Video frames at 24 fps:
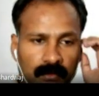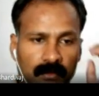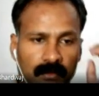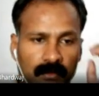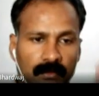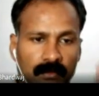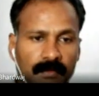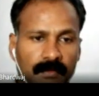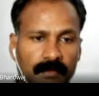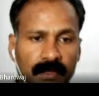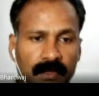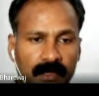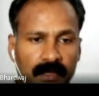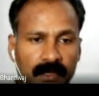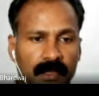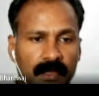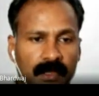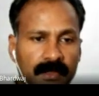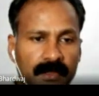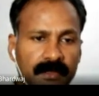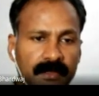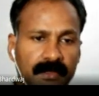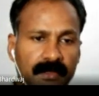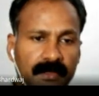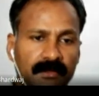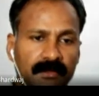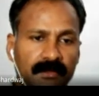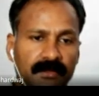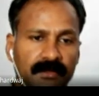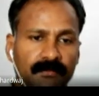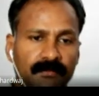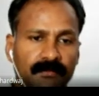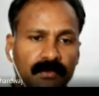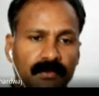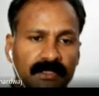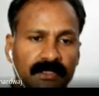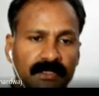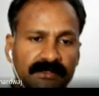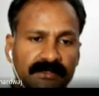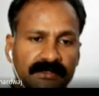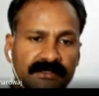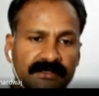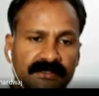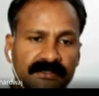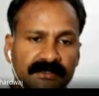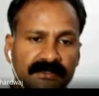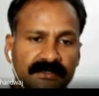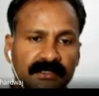When high AC voltage
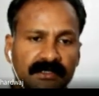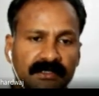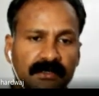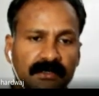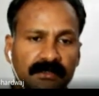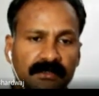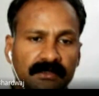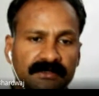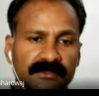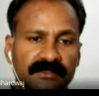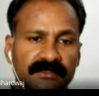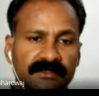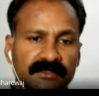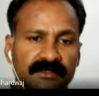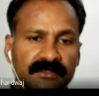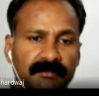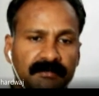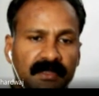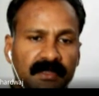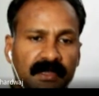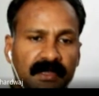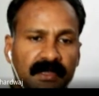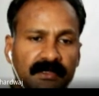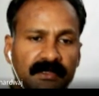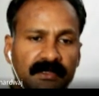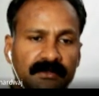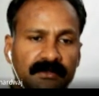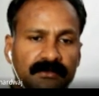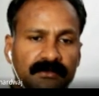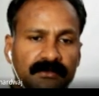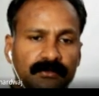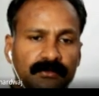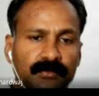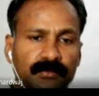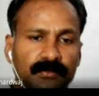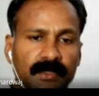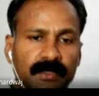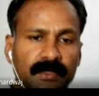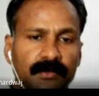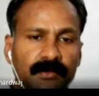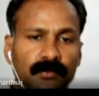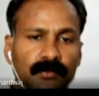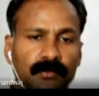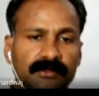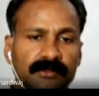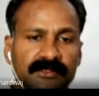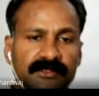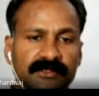60 Hz is applied, 220
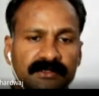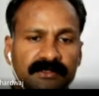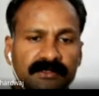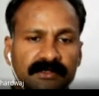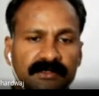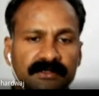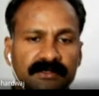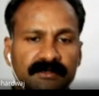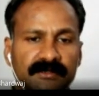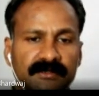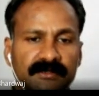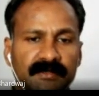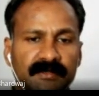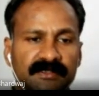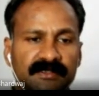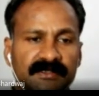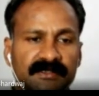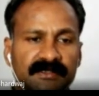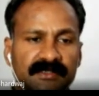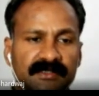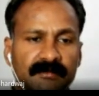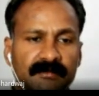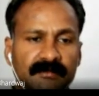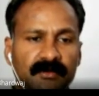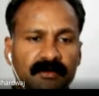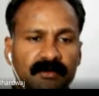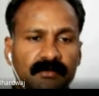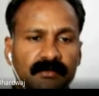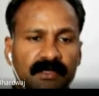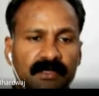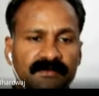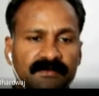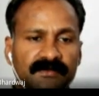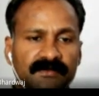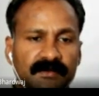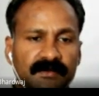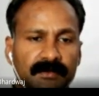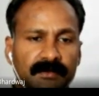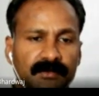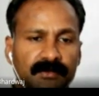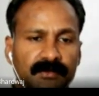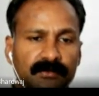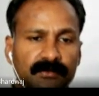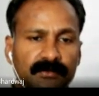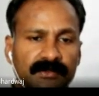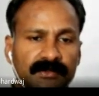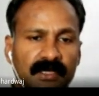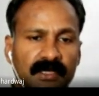volts, 60 Hz is applied, the step down transformer
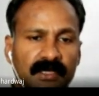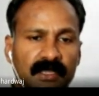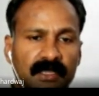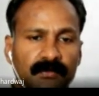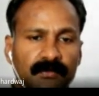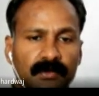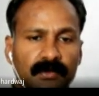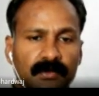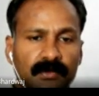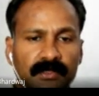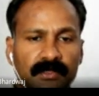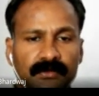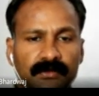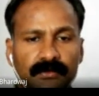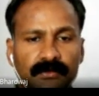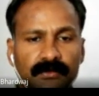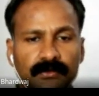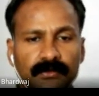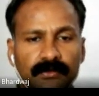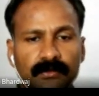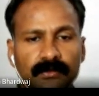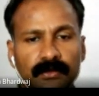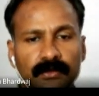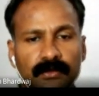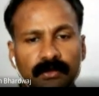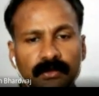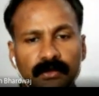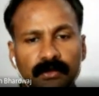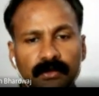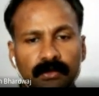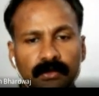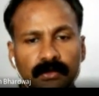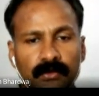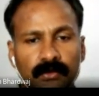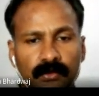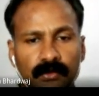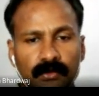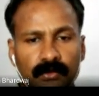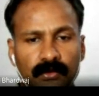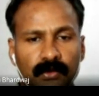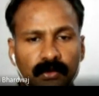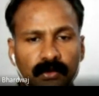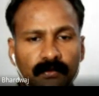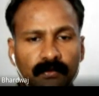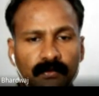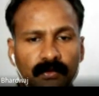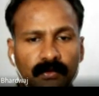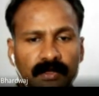reduces the high voltage into
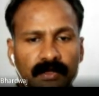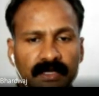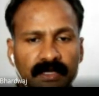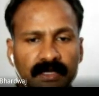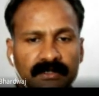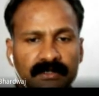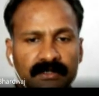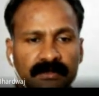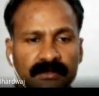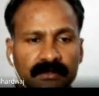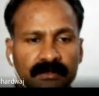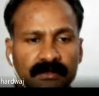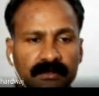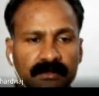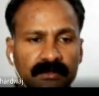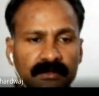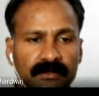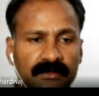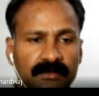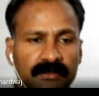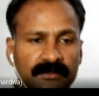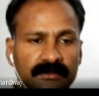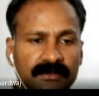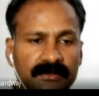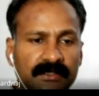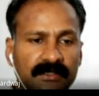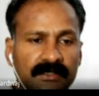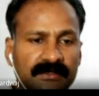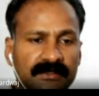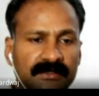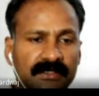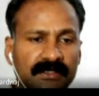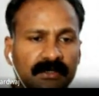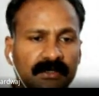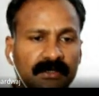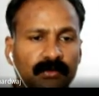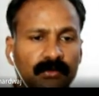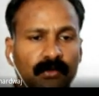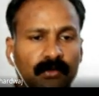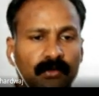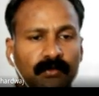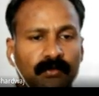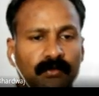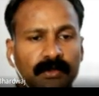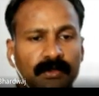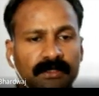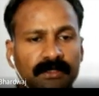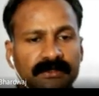low voltage. Thus, a low
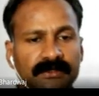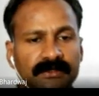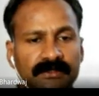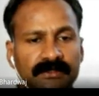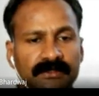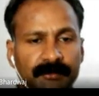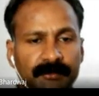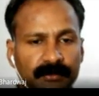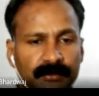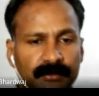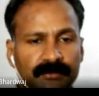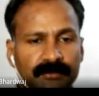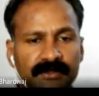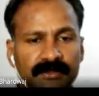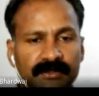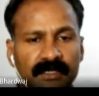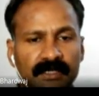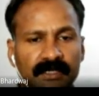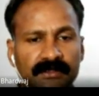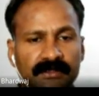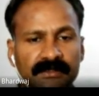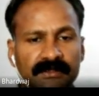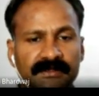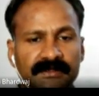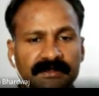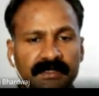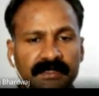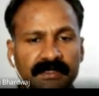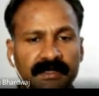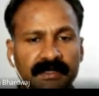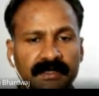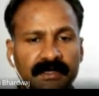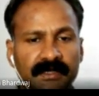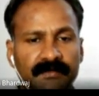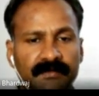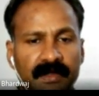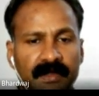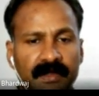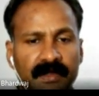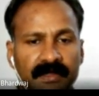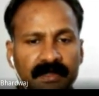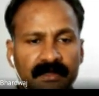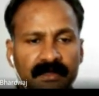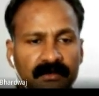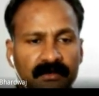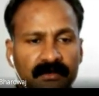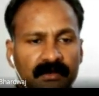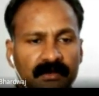voltage is produced at the secondary
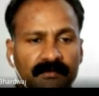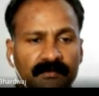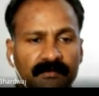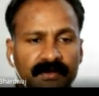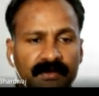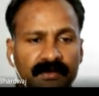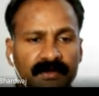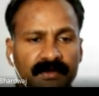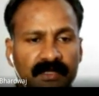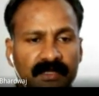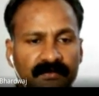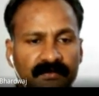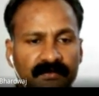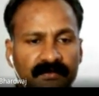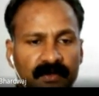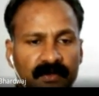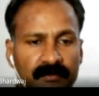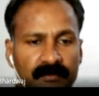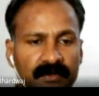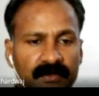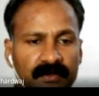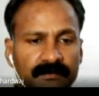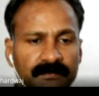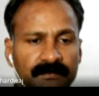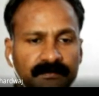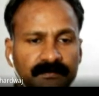winding of the transformer.